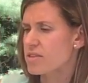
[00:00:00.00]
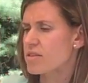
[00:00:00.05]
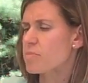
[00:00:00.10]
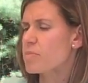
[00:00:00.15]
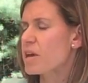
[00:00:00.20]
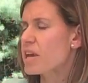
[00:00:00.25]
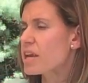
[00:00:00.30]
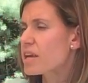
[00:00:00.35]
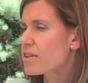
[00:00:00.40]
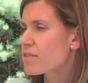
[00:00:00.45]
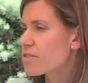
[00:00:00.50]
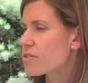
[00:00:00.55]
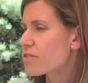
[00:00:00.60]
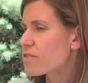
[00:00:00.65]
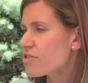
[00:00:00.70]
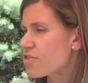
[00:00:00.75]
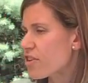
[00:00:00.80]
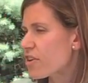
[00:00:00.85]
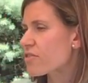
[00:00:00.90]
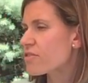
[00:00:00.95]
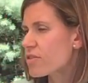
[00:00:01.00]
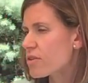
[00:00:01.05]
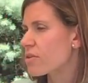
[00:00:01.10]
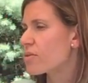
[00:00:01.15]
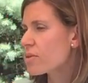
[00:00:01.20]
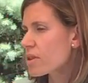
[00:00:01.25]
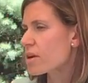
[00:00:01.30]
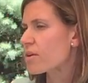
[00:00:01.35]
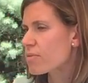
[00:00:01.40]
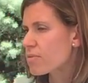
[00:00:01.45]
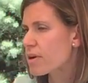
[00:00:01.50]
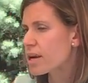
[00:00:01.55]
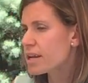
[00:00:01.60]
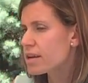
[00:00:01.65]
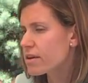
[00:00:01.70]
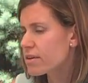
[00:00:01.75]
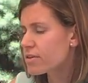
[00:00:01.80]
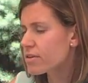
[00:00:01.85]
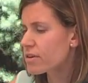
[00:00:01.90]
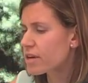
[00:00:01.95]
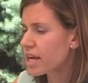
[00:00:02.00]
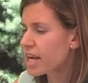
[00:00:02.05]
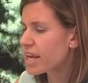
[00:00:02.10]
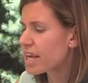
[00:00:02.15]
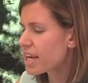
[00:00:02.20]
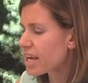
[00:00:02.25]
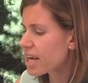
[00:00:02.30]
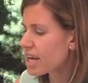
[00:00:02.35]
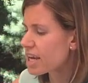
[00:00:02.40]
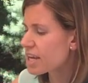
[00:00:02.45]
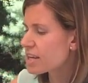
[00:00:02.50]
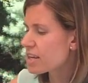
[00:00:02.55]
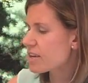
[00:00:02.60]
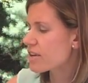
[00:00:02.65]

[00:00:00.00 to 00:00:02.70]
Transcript: the paint or the gesso like right on your hand,